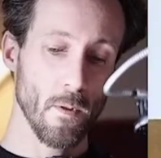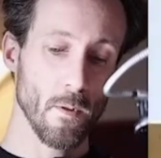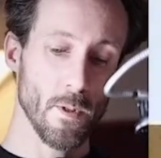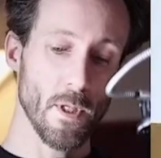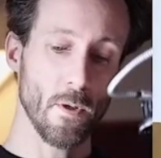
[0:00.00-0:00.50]

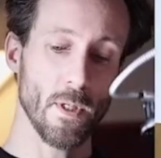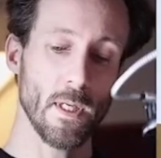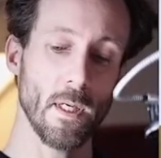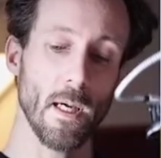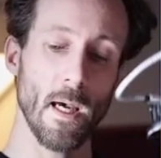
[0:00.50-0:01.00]
So
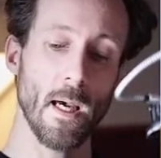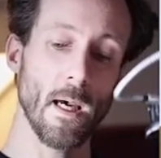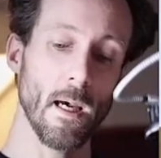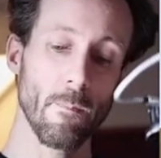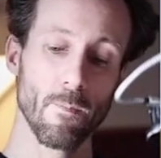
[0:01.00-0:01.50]
the
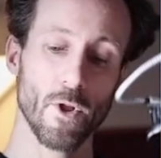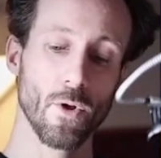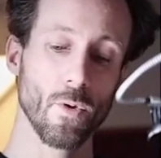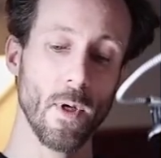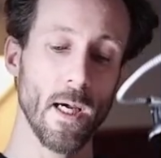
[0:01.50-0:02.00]

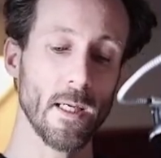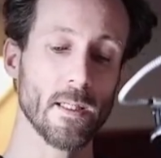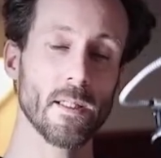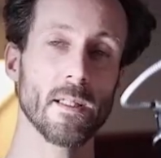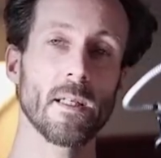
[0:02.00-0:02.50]

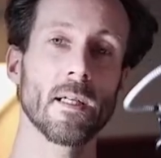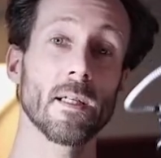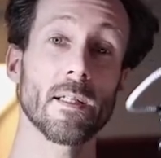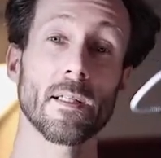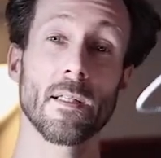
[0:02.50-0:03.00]
M2x
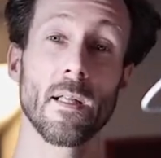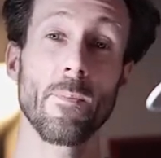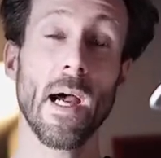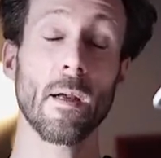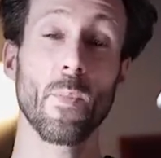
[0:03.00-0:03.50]
is the
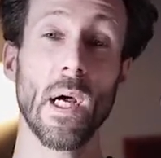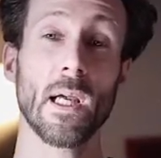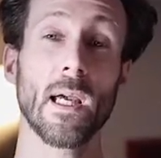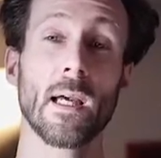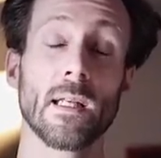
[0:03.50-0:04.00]

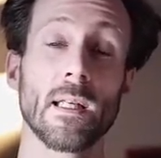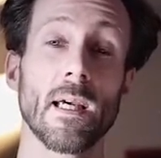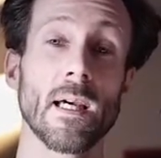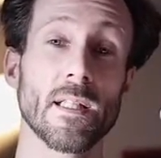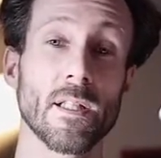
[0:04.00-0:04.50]
backpack and the
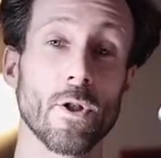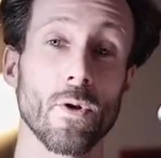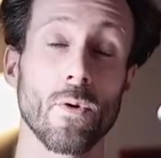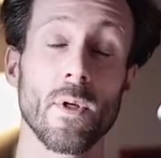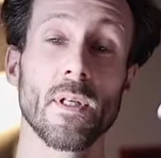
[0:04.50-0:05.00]

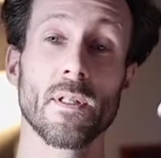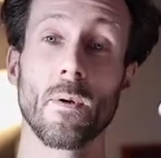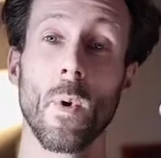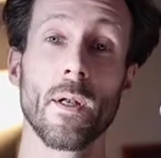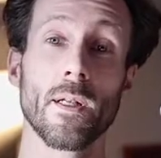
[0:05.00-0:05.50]
S2 is the
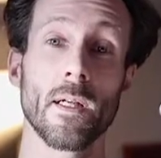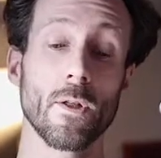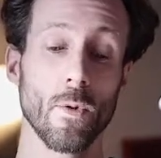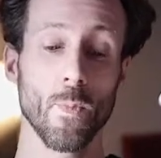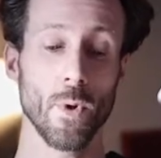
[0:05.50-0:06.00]
one
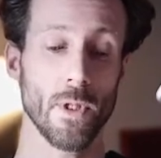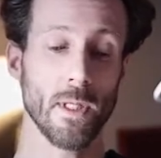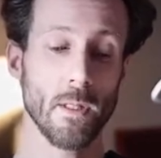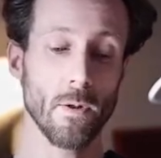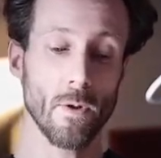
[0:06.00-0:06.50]
that you put
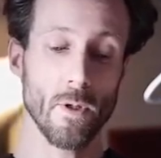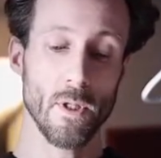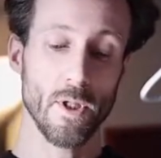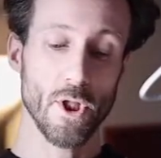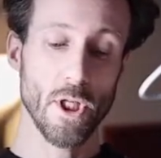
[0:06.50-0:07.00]
in your
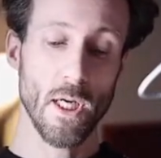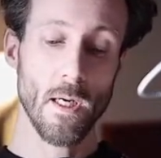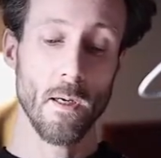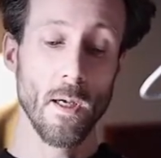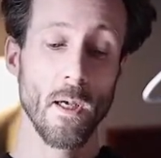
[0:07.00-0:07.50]

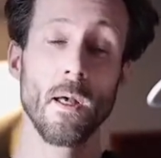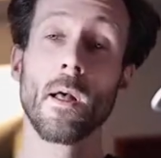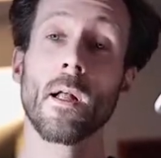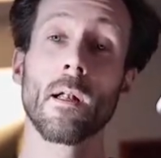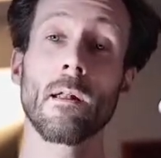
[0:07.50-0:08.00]
chair.
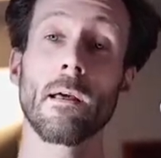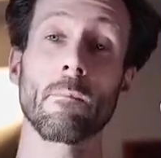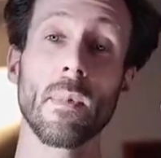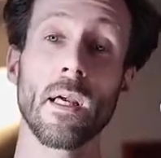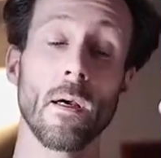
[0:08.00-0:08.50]
Let
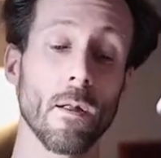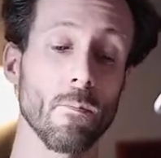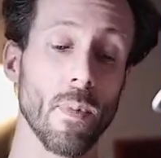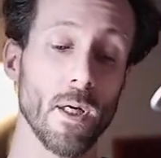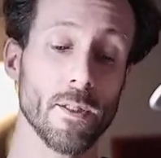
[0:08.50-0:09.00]
me
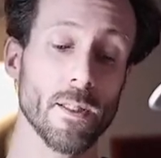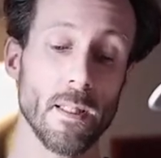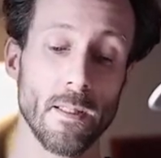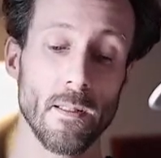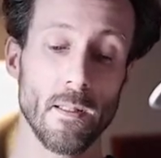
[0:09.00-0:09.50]
unbox
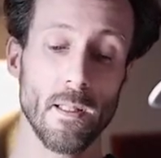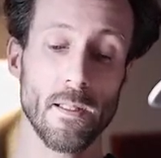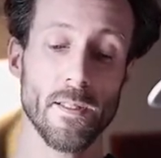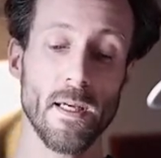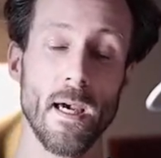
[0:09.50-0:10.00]
it,
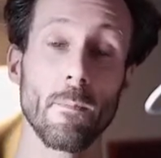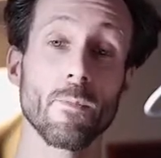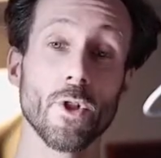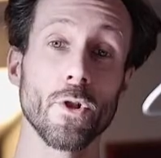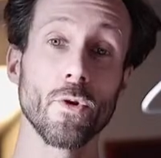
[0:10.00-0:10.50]
this
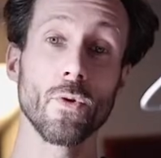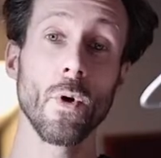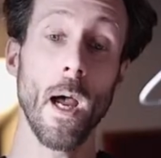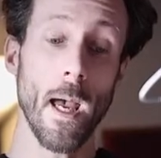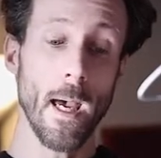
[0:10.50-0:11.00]

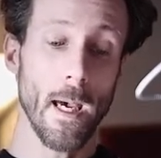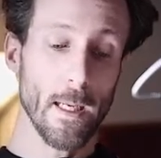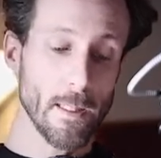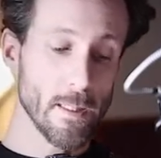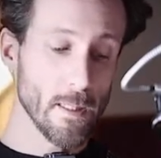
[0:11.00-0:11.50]

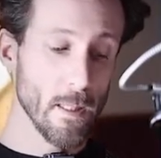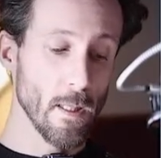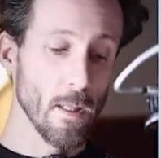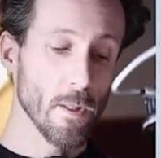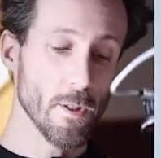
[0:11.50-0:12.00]
M2x.
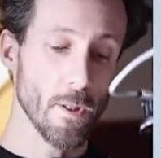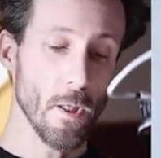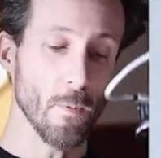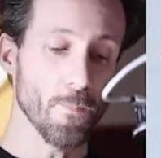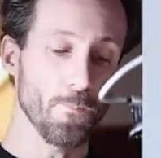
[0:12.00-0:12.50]
So